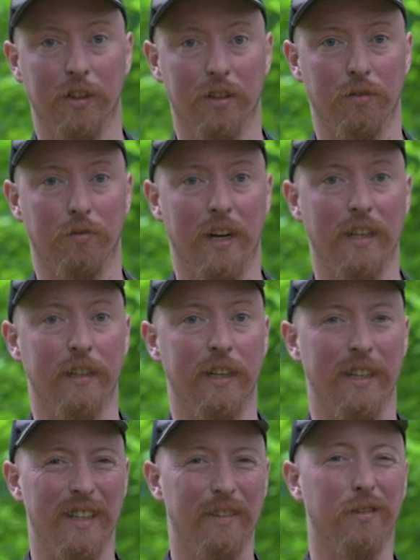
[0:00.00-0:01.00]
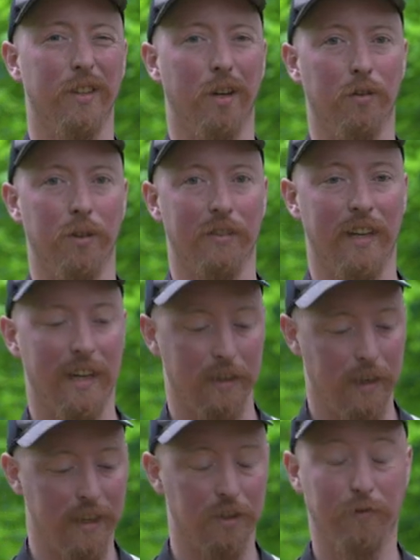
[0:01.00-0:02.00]
you're going to find that even though it's at
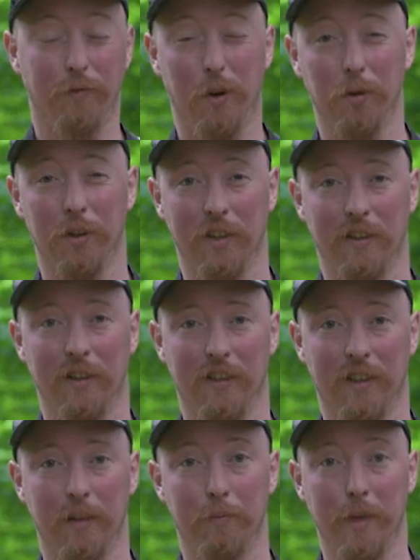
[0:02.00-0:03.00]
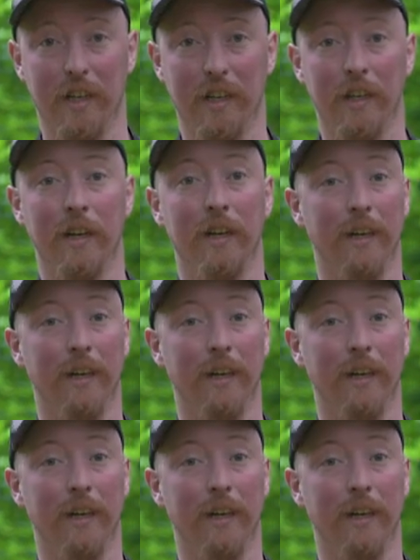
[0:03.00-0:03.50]
as focused as it can be,